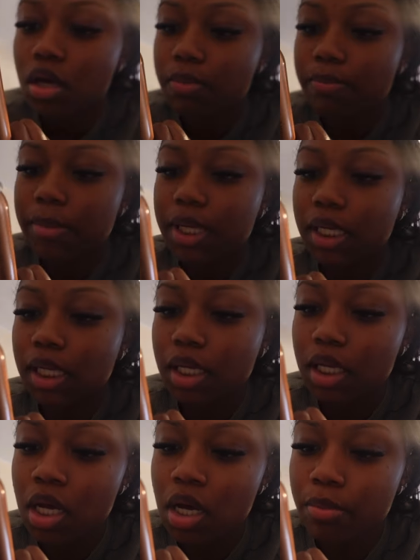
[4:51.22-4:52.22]

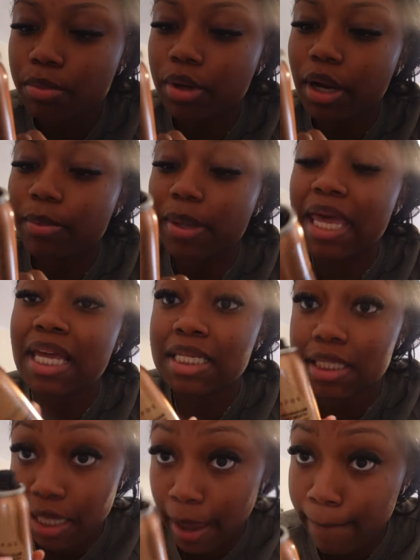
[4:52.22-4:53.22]
mini prep and
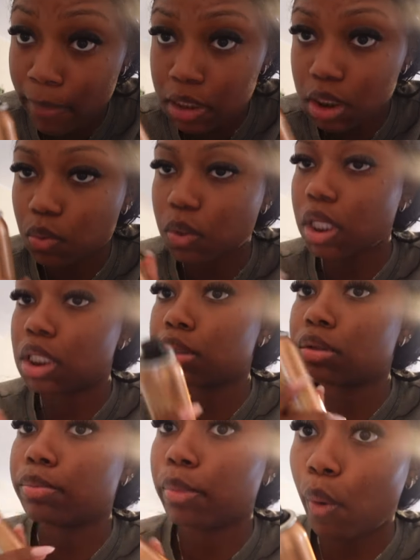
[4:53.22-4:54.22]
set mist, so it does
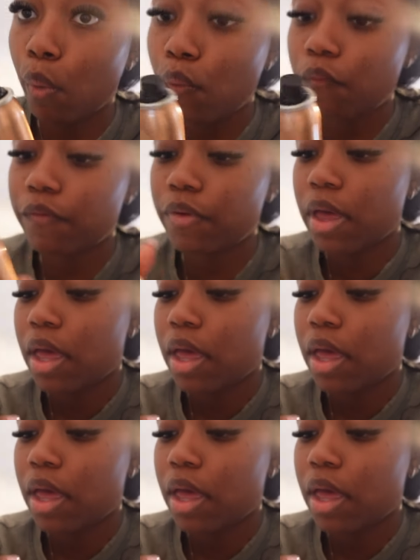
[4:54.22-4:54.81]
both.